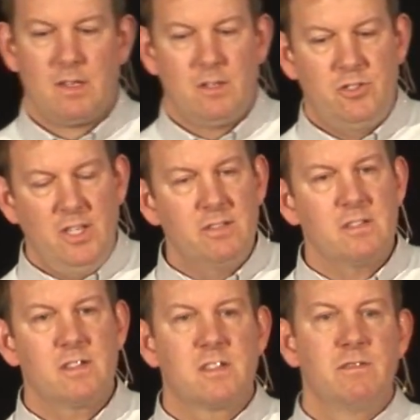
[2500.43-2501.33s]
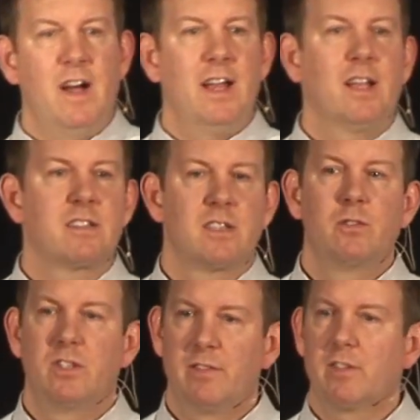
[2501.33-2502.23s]
Jesus is inviting us into
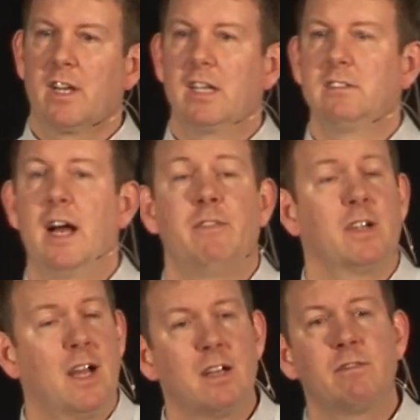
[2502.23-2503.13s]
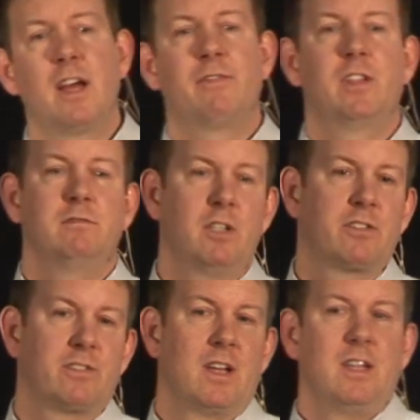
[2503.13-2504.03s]
a different kind of life, a kind of life that
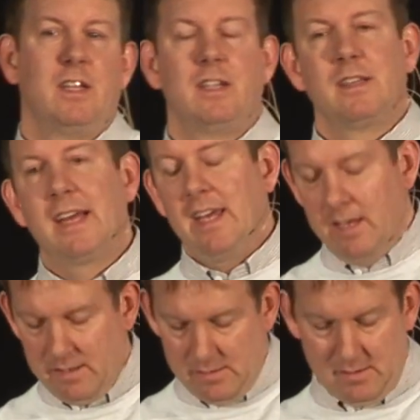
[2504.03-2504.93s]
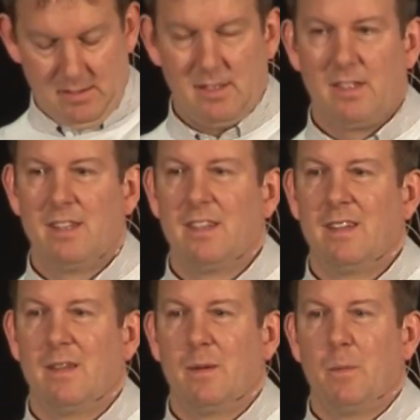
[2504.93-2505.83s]
looks like his.
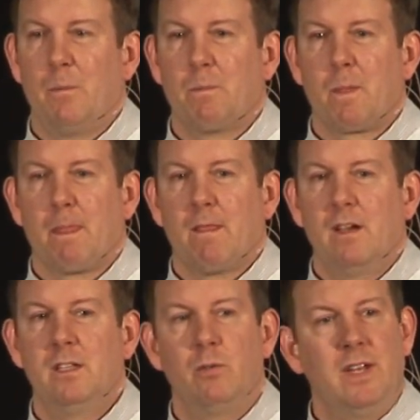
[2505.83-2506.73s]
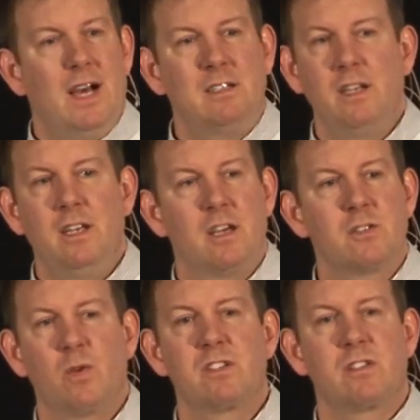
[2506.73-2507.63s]
And the reality is,
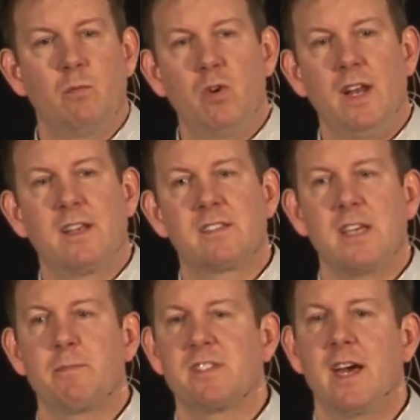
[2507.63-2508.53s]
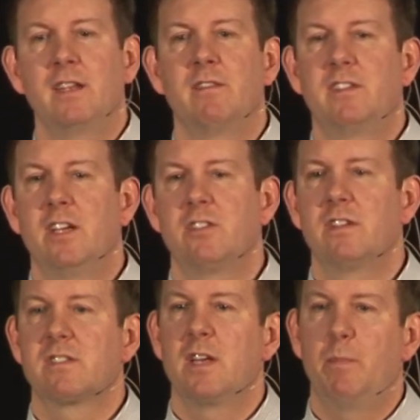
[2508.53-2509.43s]
when someone accepts that invitation to
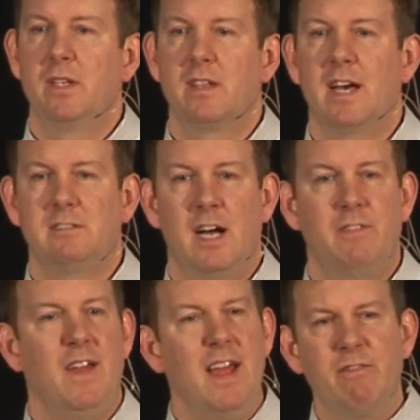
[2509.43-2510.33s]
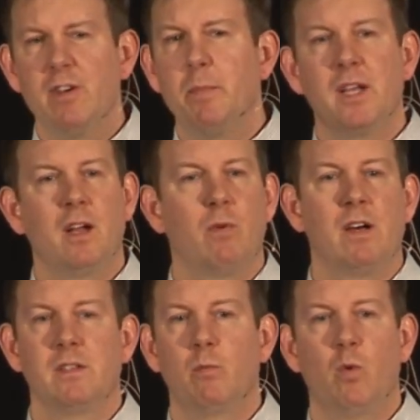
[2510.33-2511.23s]
step into that life, everybody
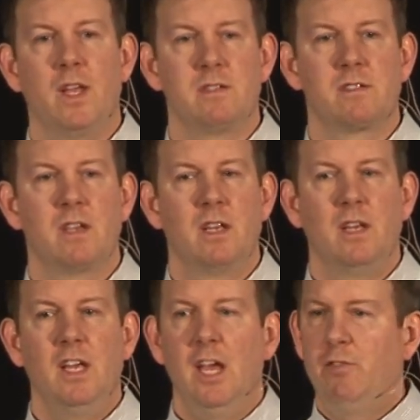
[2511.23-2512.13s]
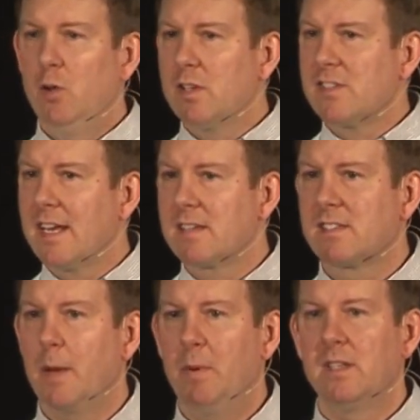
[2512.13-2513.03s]
around them wins. If you decide to
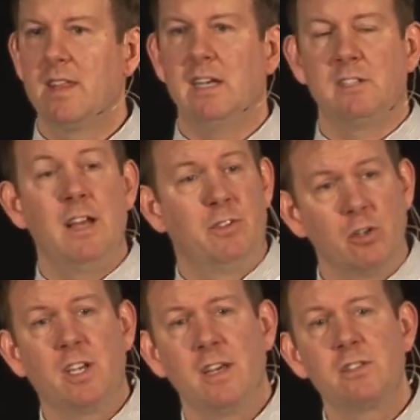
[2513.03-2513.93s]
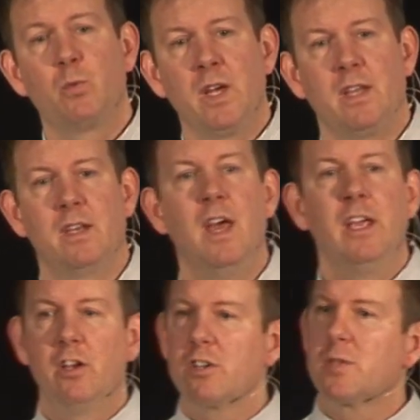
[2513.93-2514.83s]
step into that life, your kids win,
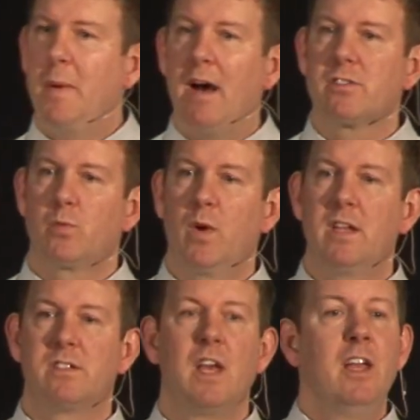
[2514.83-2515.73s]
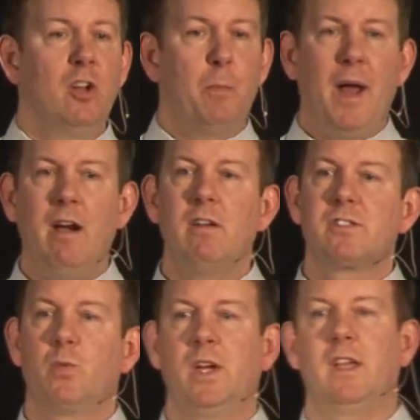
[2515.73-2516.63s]
your spouse wins, your
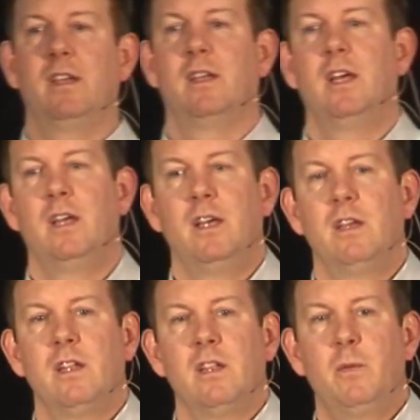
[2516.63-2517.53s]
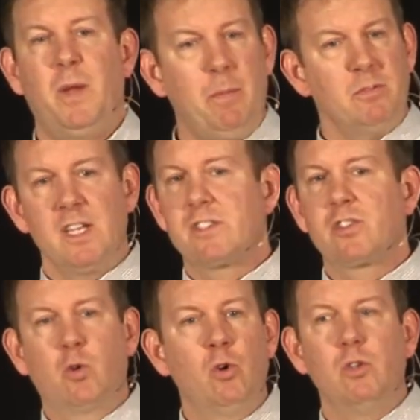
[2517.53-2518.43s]
parents win. The people at
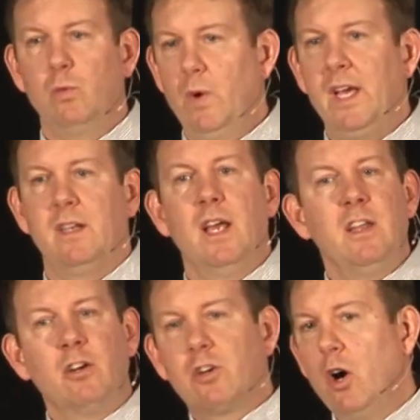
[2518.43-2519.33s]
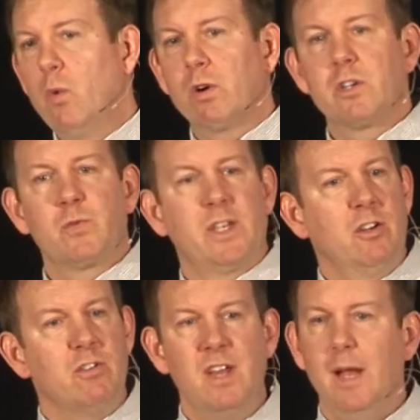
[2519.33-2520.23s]
school win, your coworkers win,
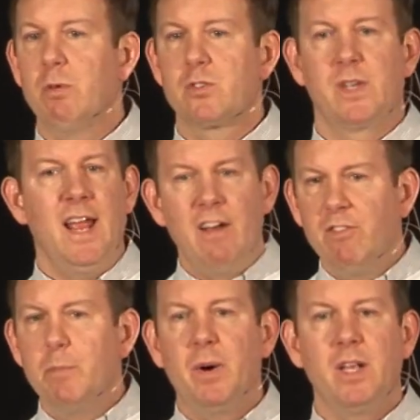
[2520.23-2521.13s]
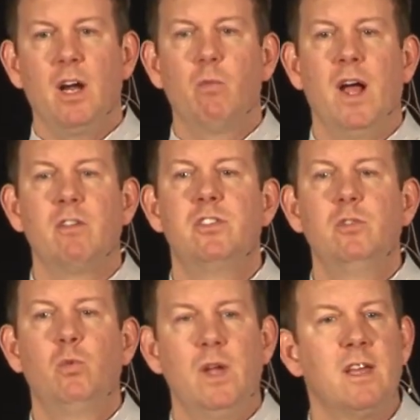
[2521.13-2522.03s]
your neighbors win. Everybody around you
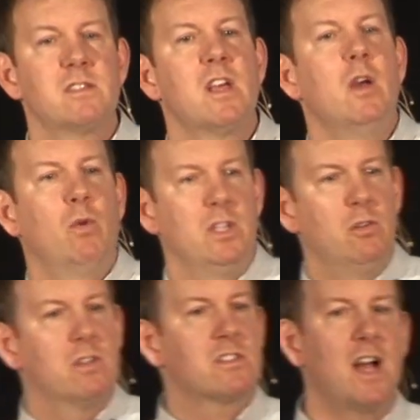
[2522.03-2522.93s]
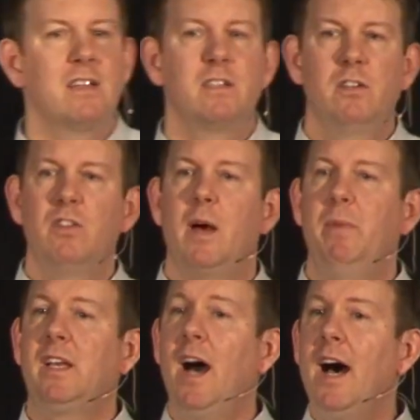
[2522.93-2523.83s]
wins when you decide to do that
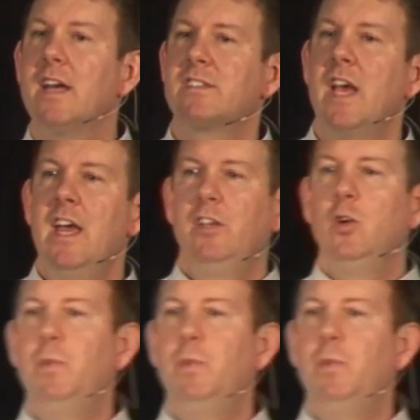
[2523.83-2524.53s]
because you